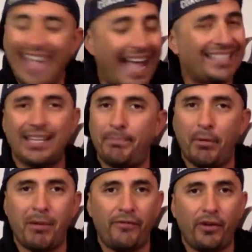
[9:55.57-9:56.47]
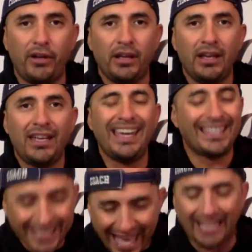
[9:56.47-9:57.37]
It's that simple, my friend.
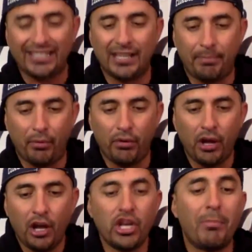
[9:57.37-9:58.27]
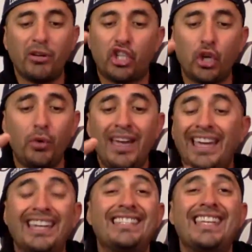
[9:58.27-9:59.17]
It's that simple. Number
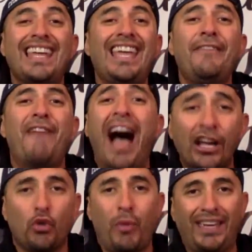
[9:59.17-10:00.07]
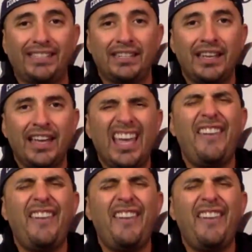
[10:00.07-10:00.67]
two is evaluate.